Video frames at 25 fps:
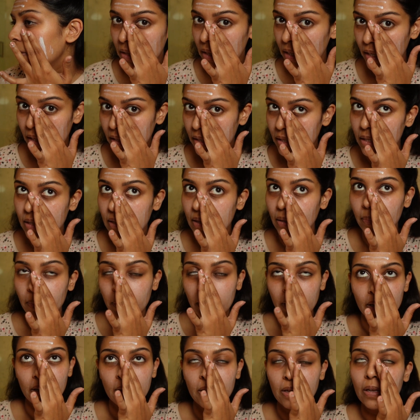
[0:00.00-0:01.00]
This
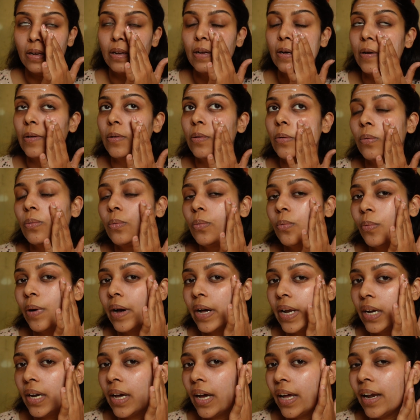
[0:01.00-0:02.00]
particular
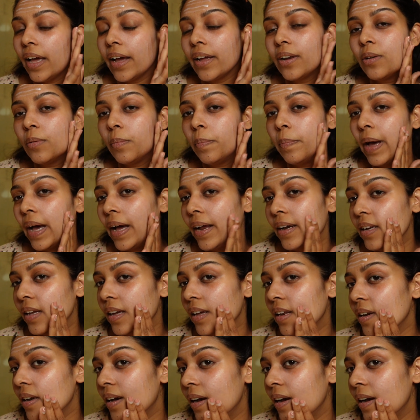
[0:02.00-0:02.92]
one I like to pat in.